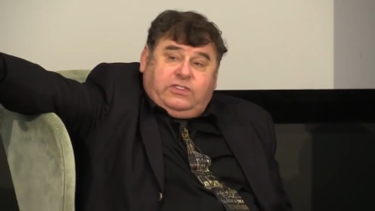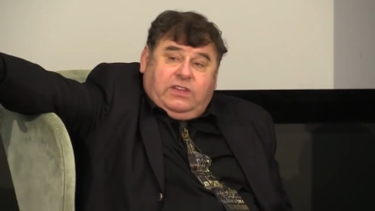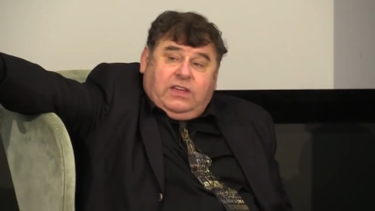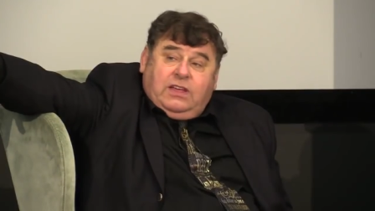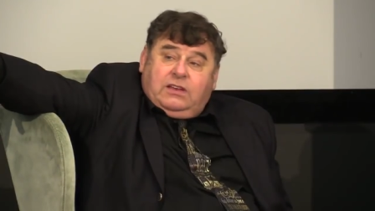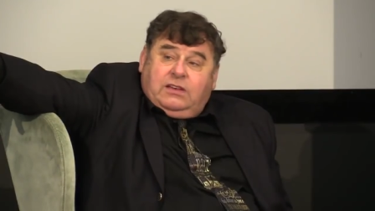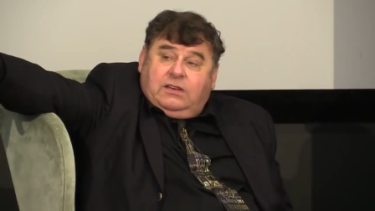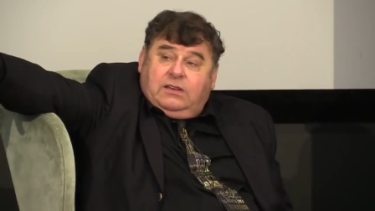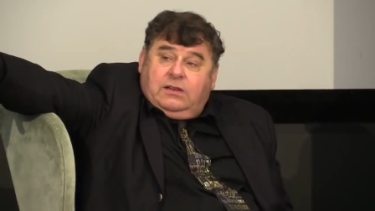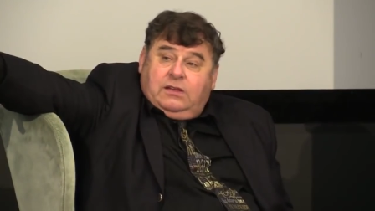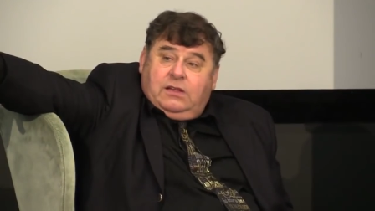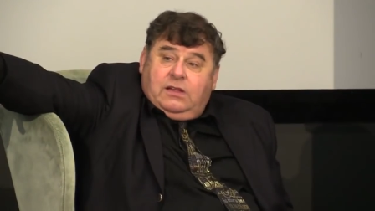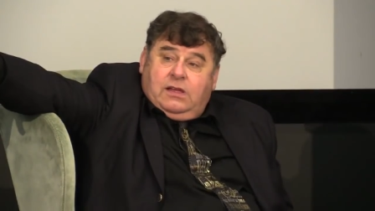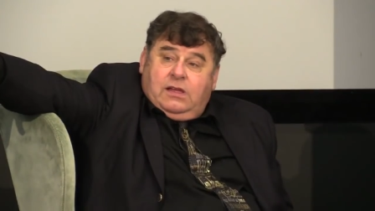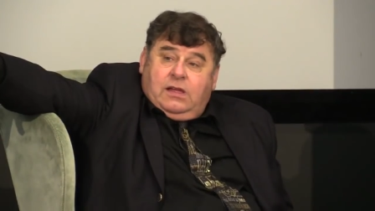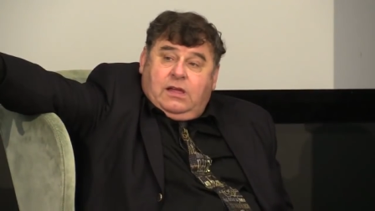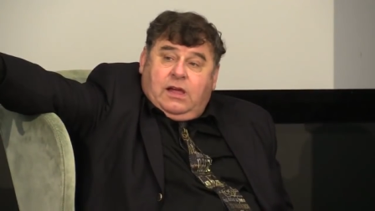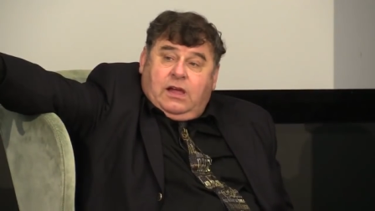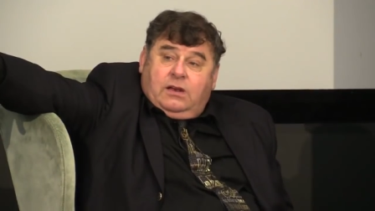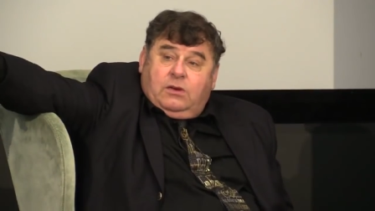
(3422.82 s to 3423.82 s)
see it.
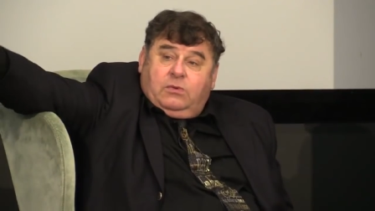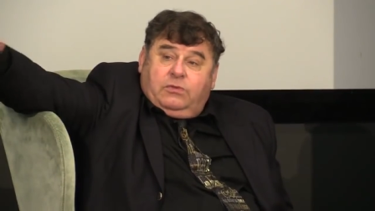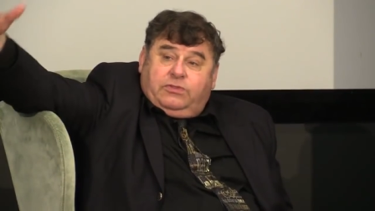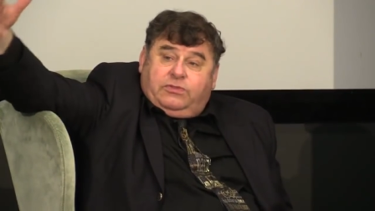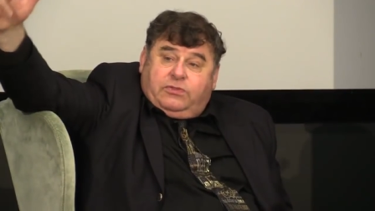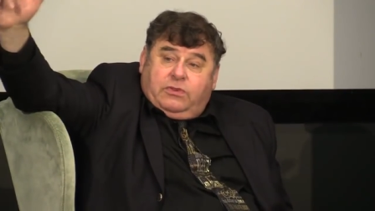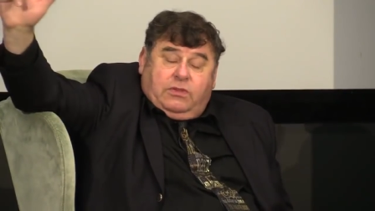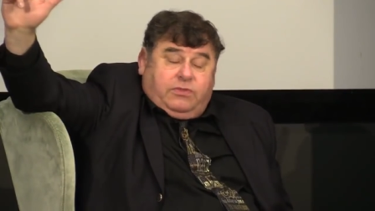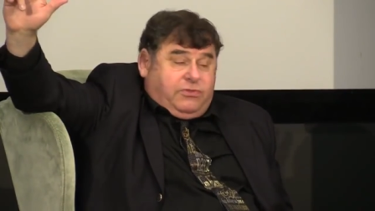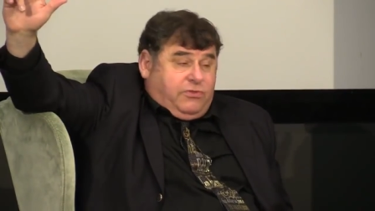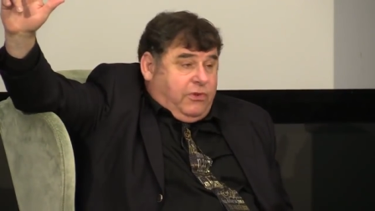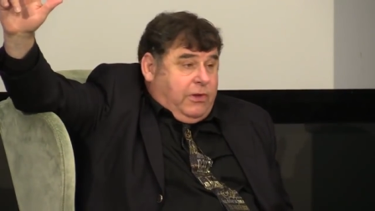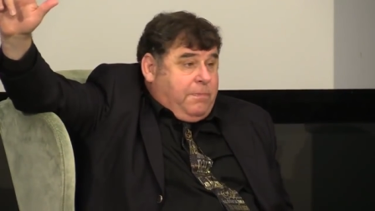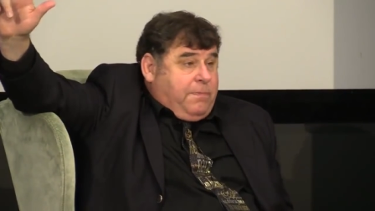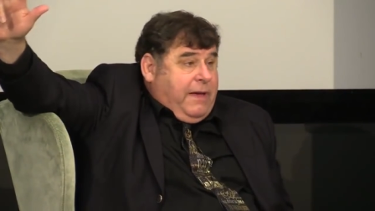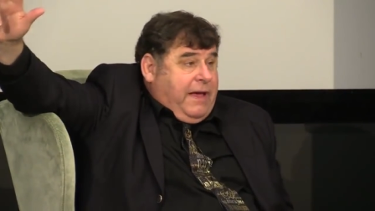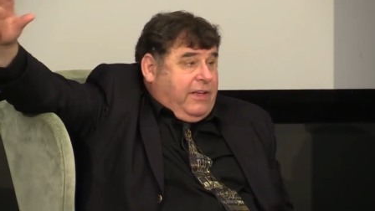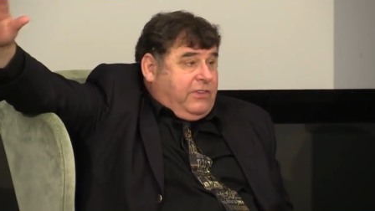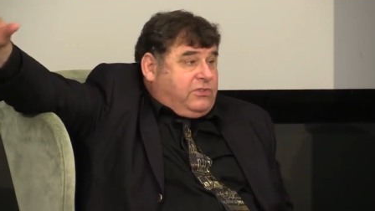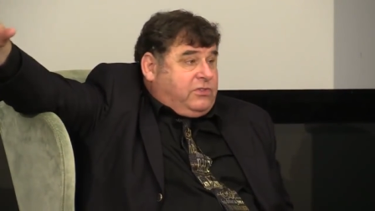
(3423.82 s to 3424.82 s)
I know th three
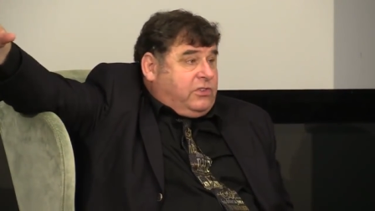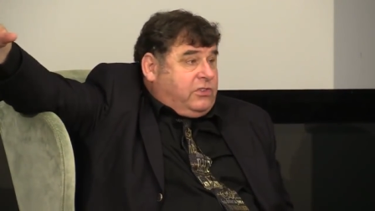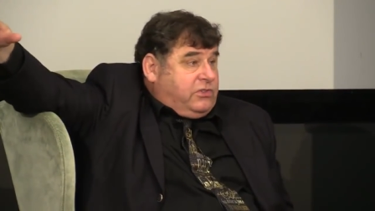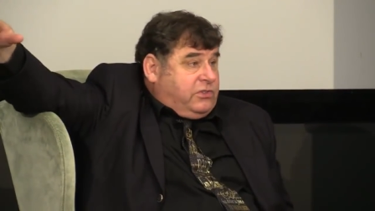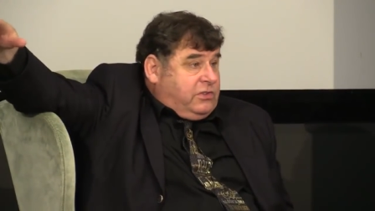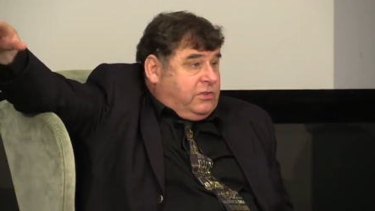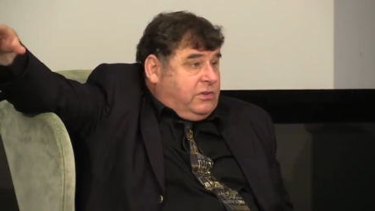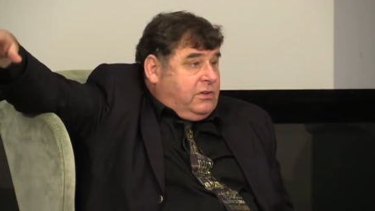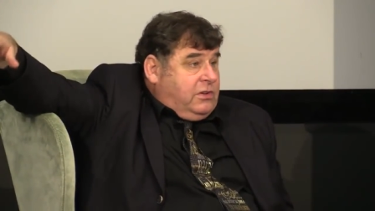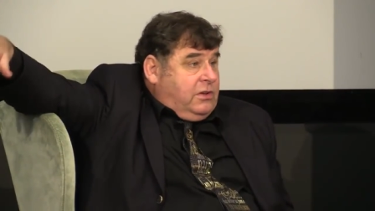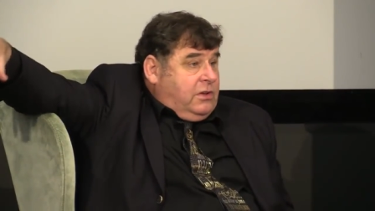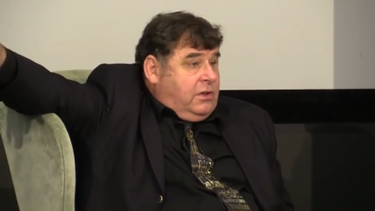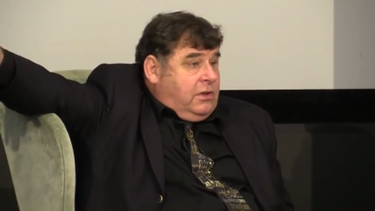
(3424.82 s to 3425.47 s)
pastors